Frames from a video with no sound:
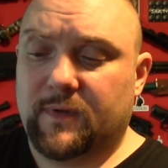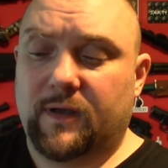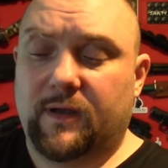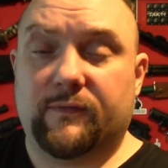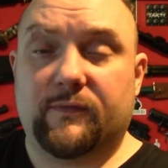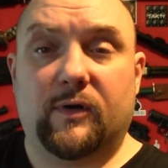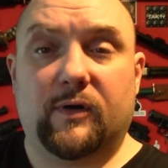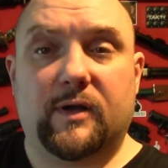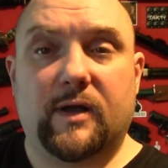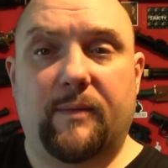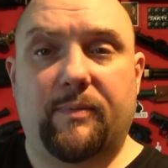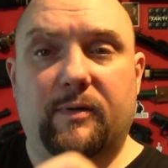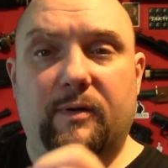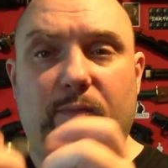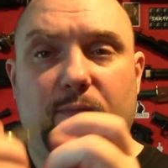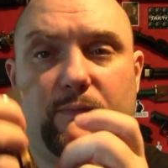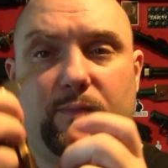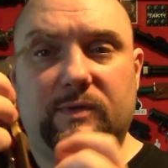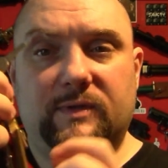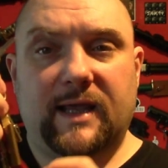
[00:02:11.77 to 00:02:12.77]
I've got a couple
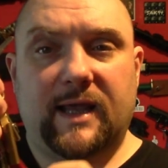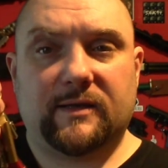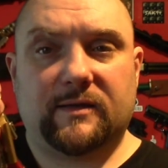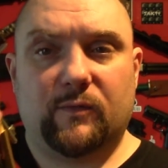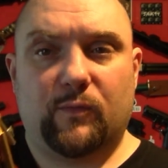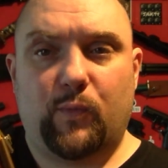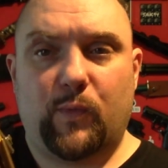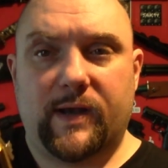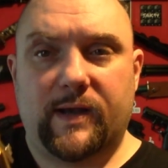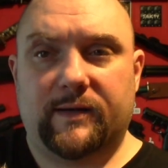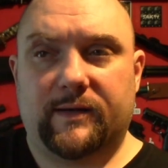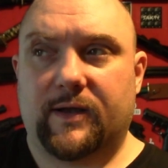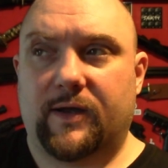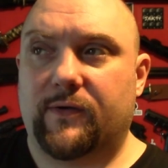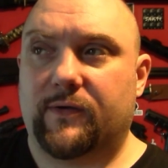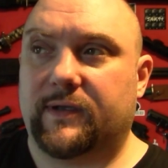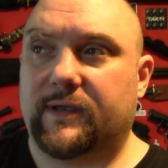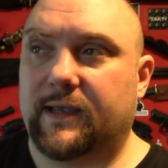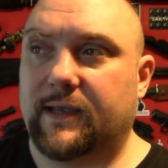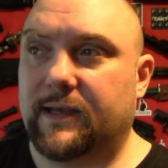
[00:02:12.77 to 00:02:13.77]
of sets of
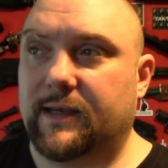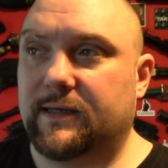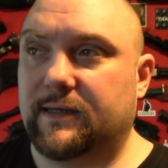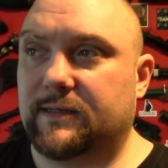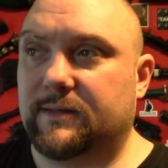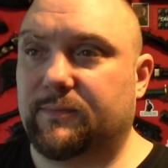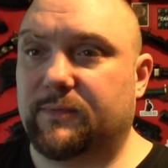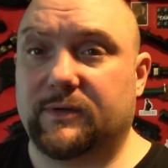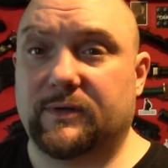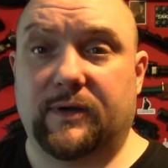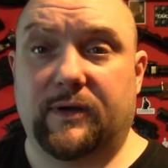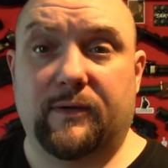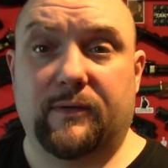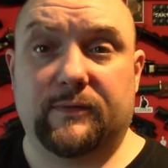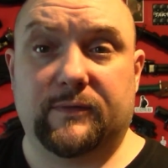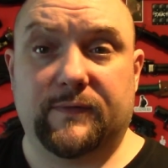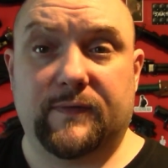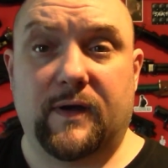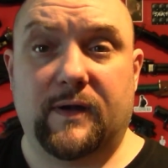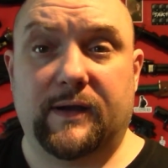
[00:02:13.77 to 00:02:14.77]
window keys, because I
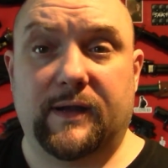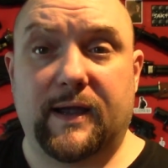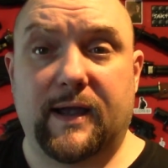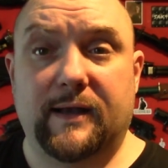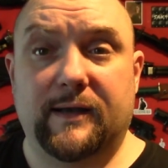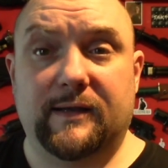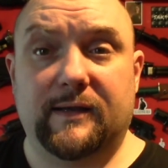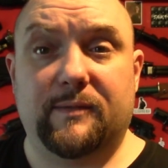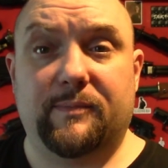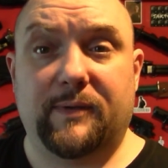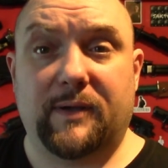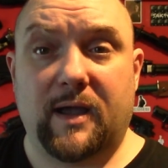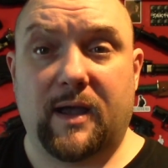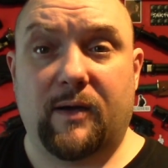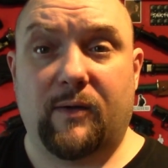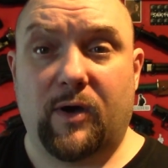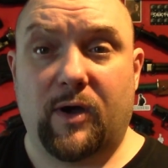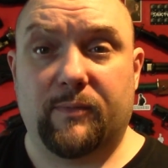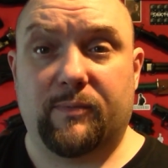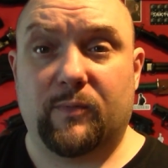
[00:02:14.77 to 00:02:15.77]
always find it handy to be
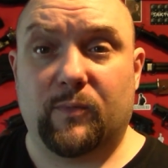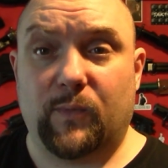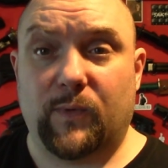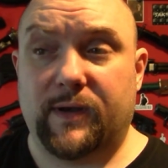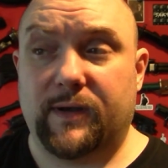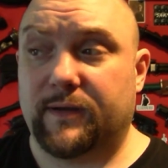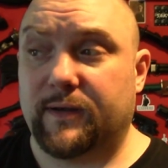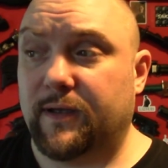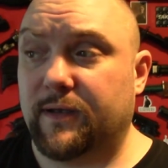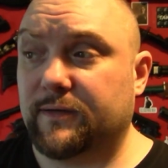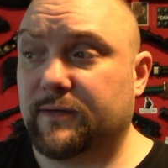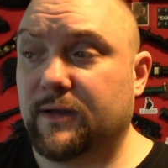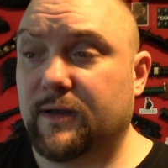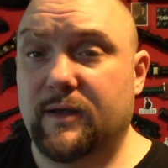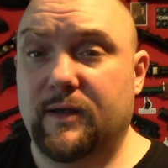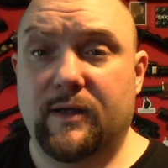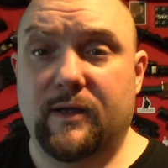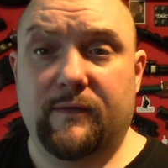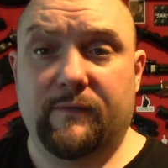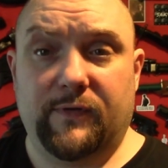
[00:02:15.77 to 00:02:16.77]
able to open windows
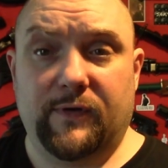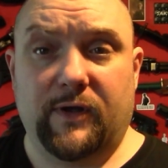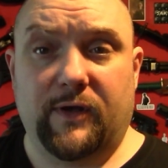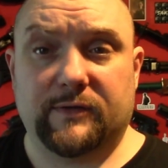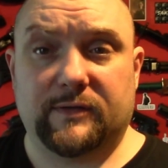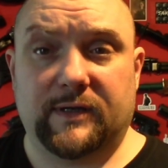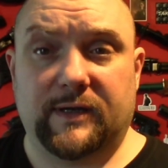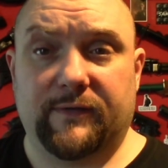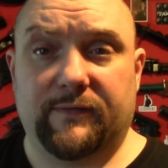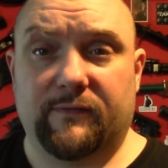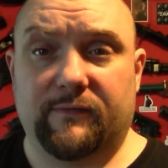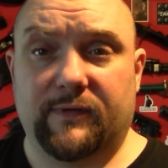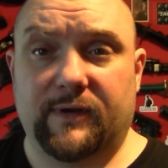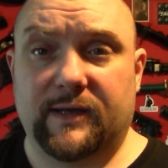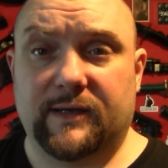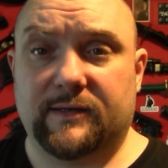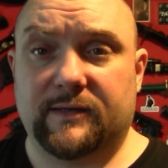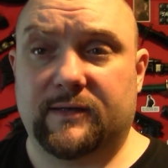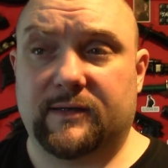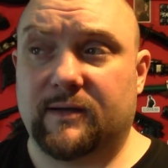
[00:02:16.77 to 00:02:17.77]
for lots of different
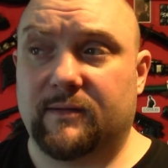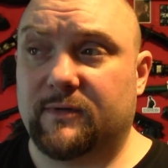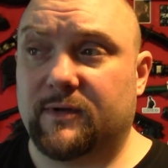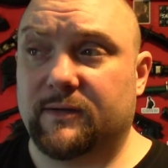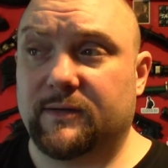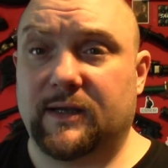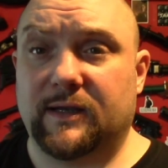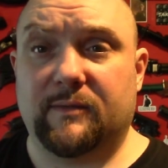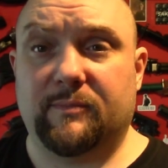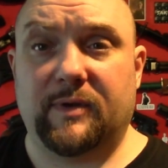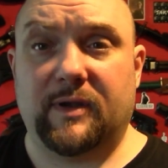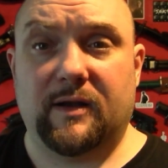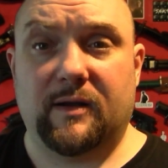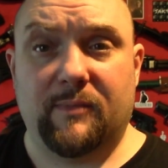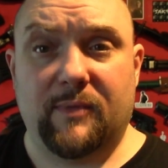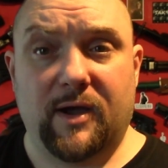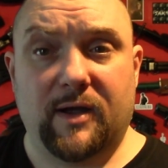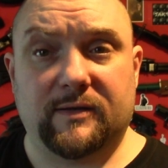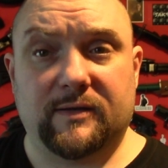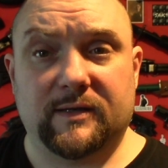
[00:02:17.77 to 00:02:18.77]
reasons. Sometimes it could be an
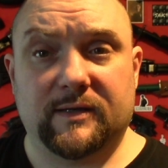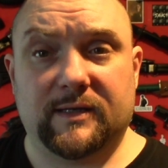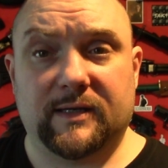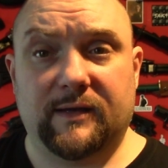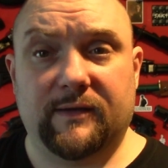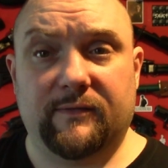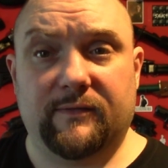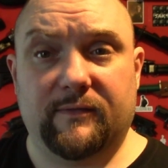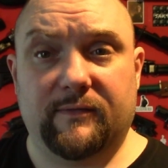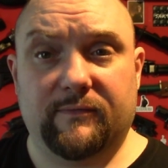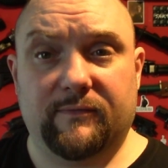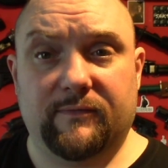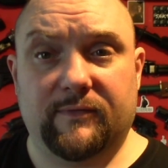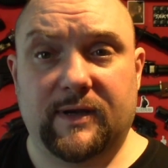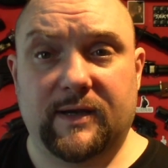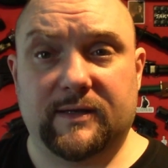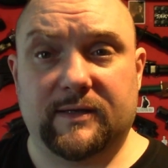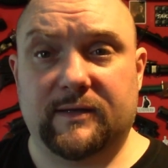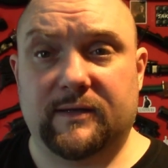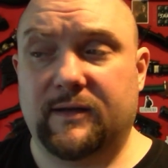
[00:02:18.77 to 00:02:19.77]
emergency
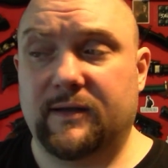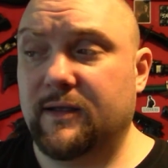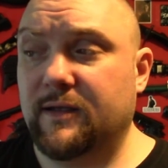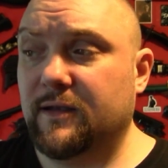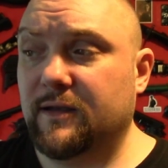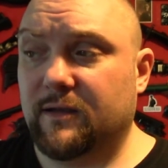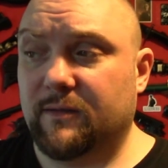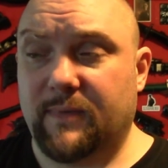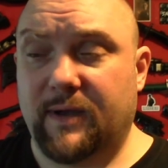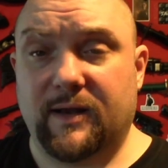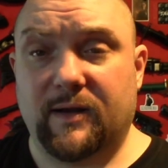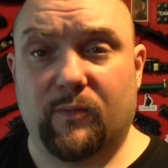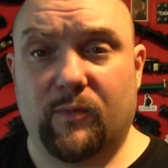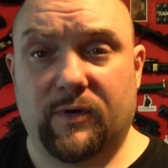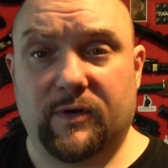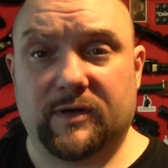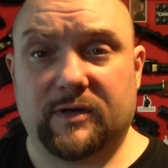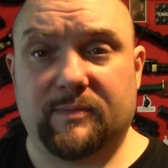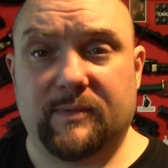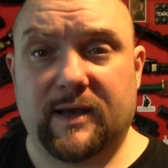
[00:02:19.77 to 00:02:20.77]
reason. You may not
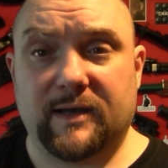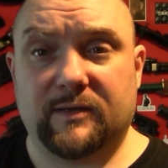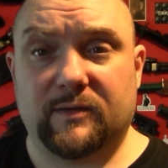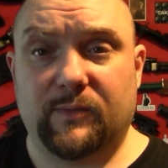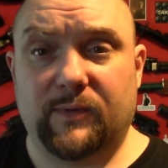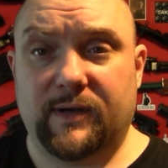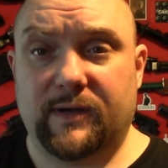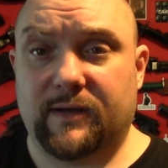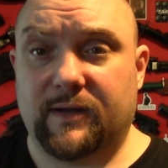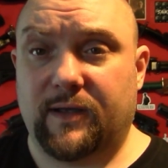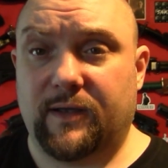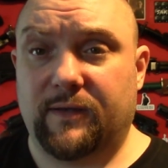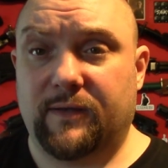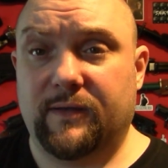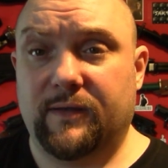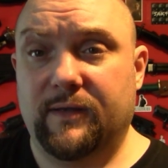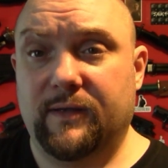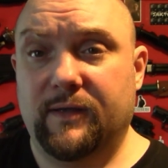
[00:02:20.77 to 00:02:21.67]
want to smash the window.